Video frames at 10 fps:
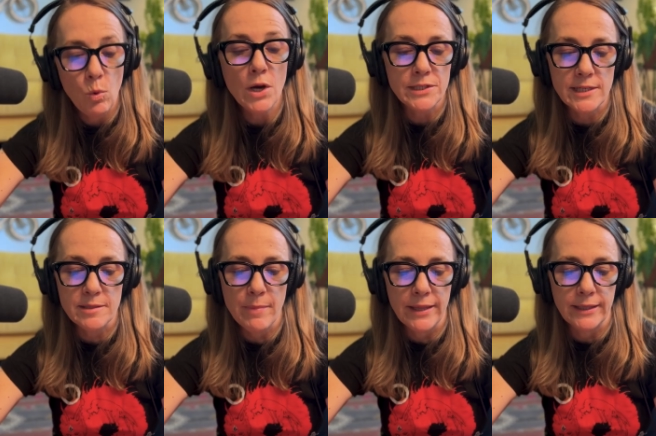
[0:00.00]
What
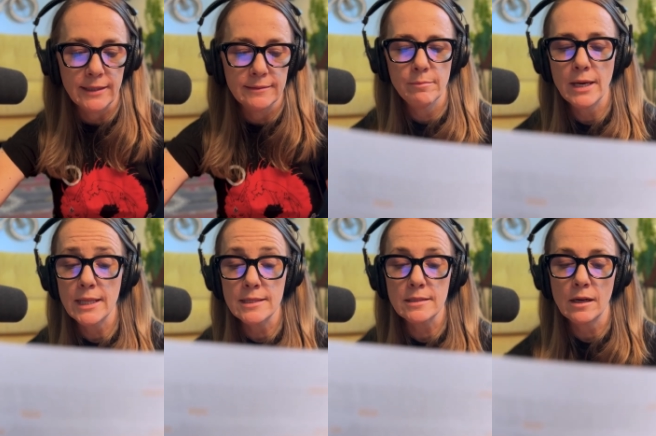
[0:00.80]
is mother?
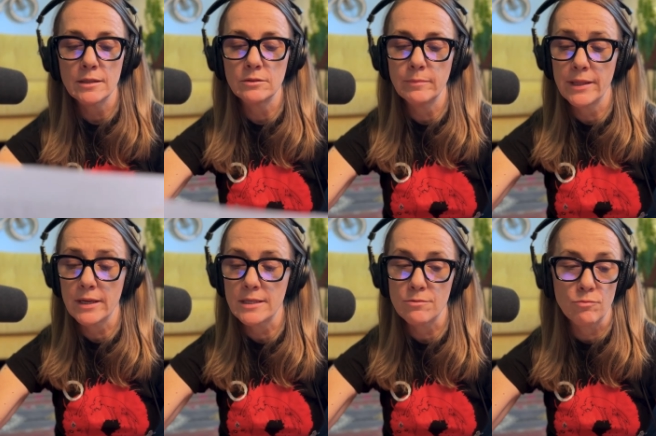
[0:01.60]
Mother is title,
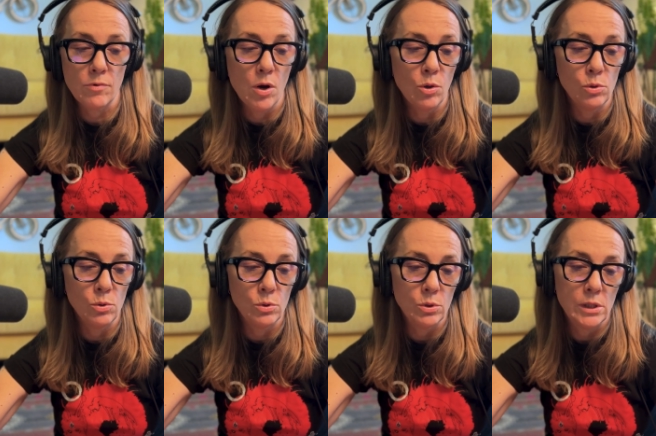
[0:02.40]
mother is
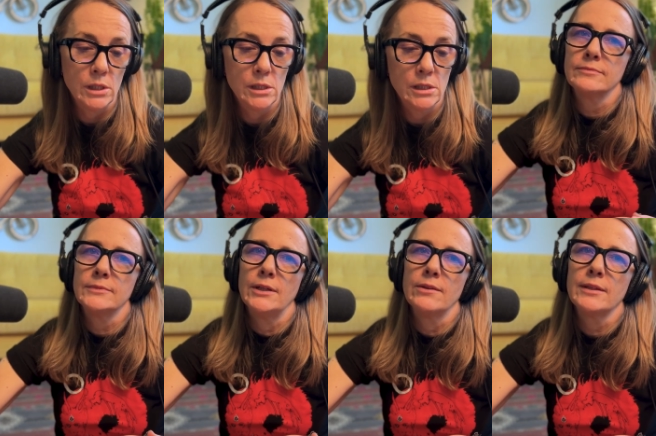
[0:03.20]
role.
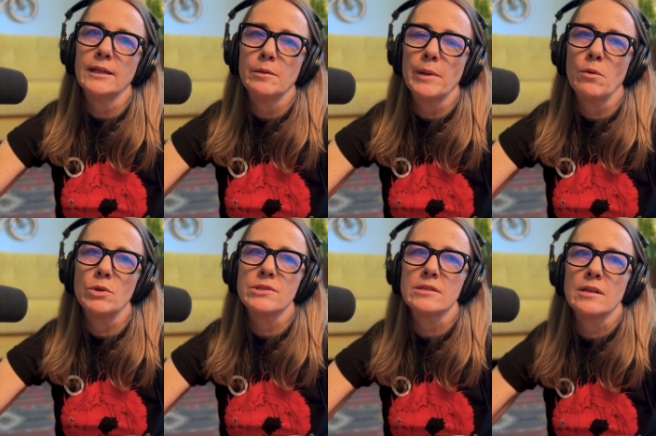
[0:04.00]
You know, thinking about
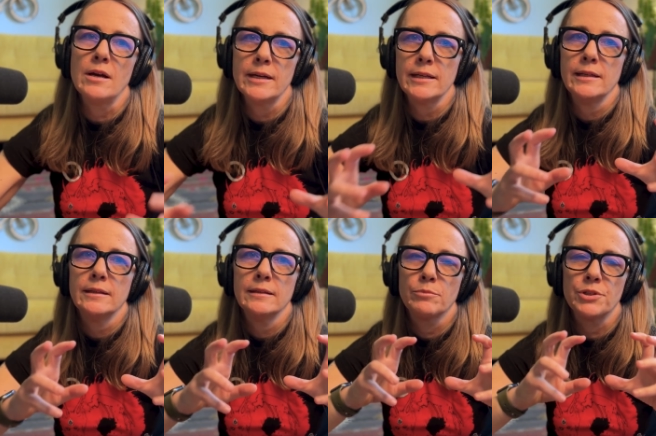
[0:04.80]
what
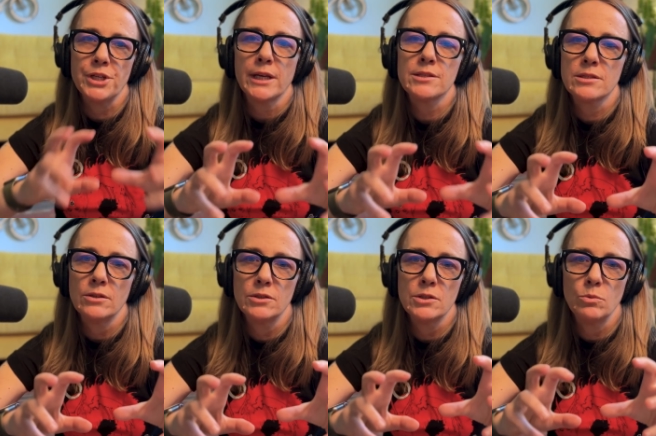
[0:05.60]
society projects
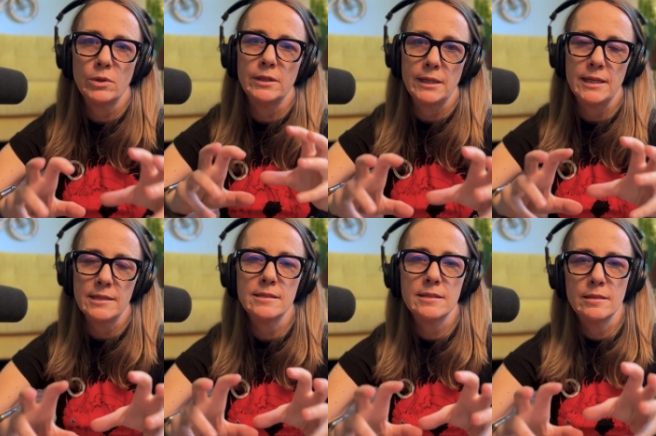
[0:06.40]
onto what it
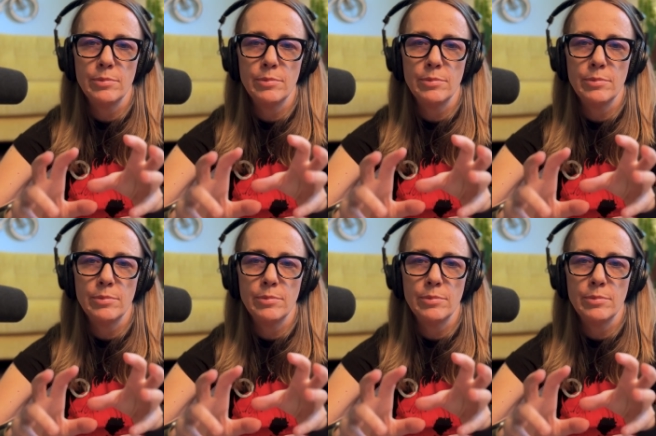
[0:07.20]
is to